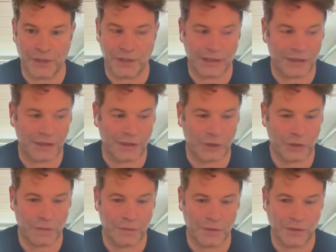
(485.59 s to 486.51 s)

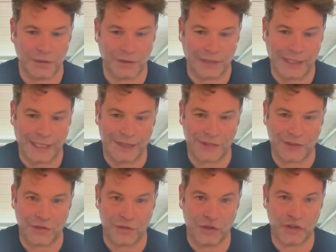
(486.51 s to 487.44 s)
at
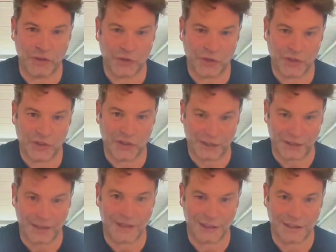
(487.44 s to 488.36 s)
the source,
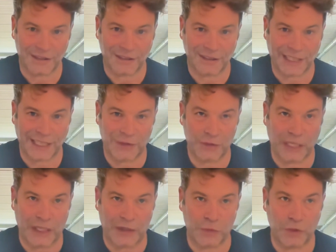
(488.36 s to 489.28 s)

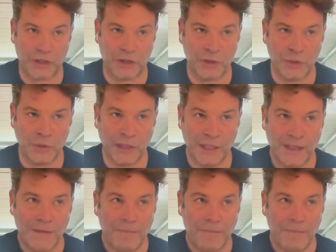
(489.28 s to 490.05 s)
and we knew